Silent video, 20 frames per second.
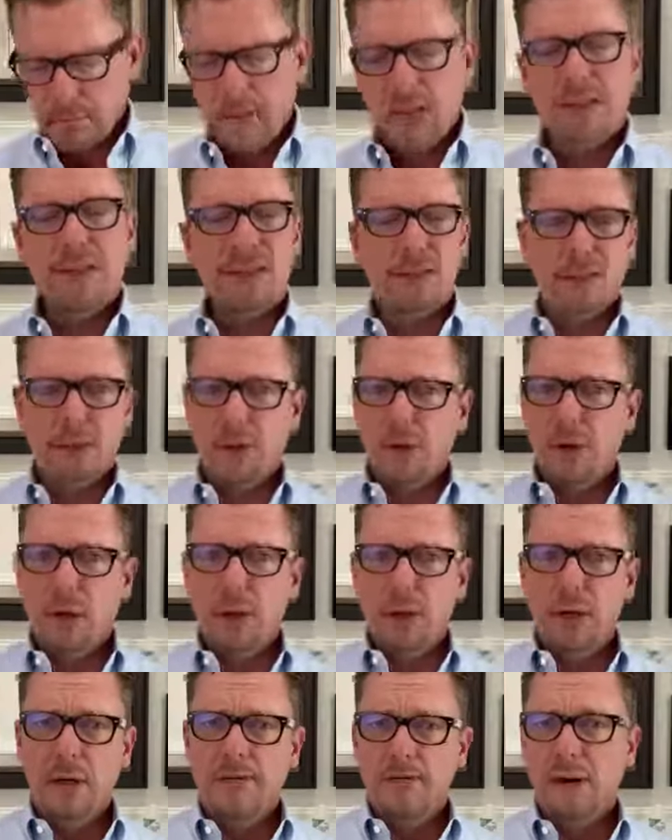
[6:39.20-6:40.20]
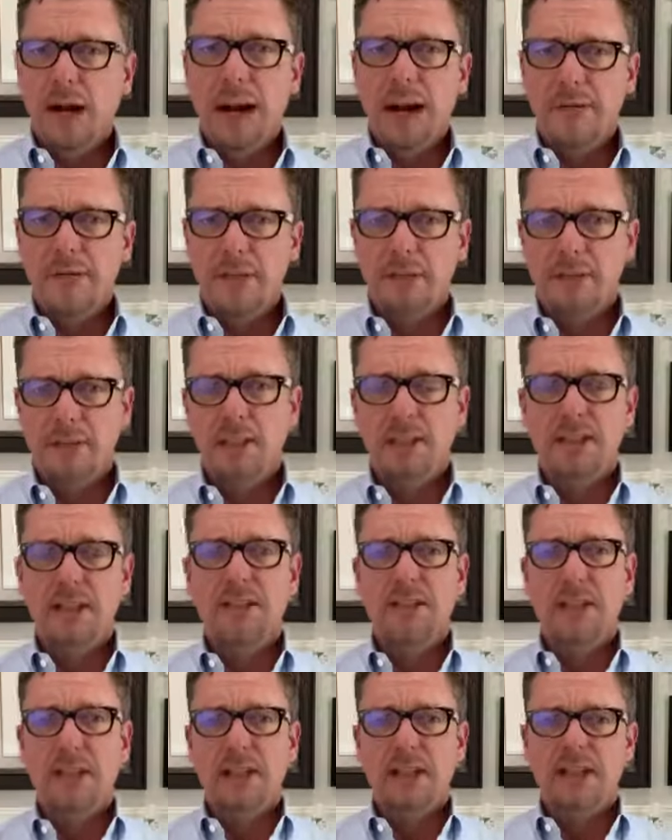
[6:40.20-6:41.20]
this
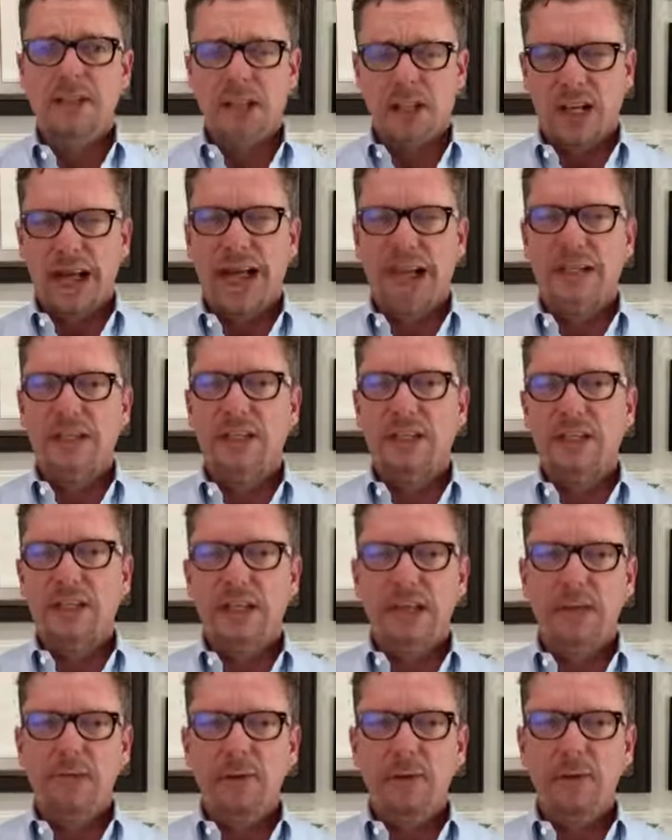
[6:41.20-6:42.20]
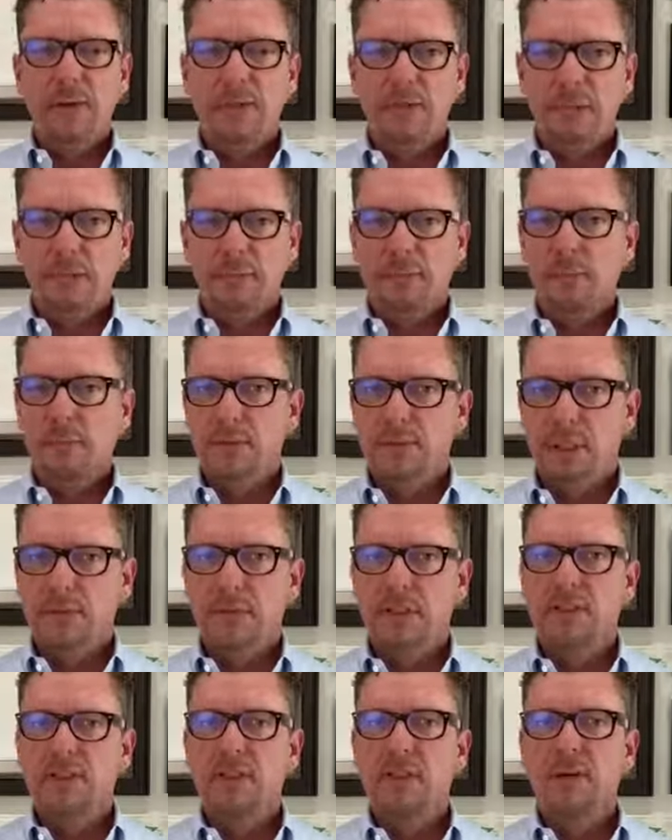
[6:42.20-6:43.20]
coronavirus is likely to give you symptoms of a
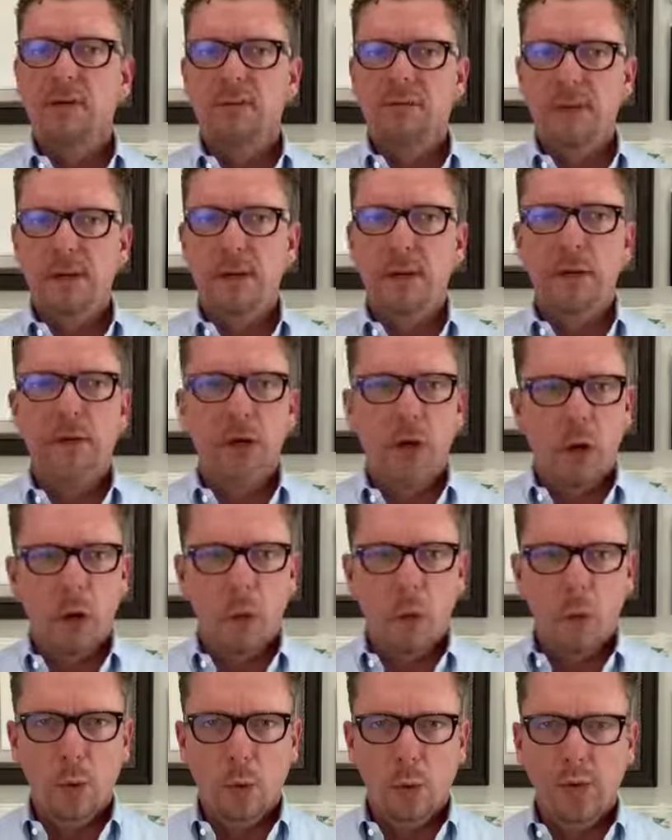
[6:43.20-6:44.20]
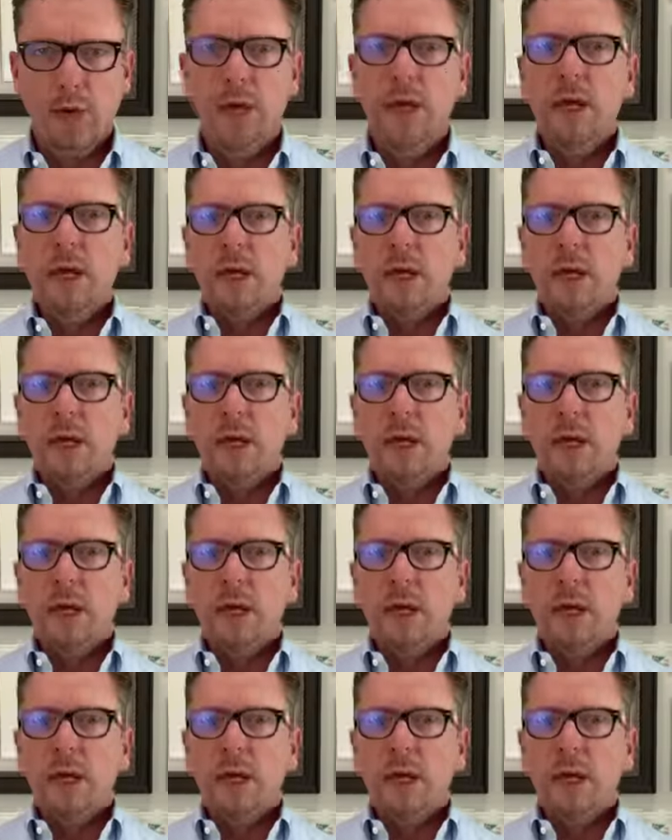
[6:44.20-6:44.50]
severe cold,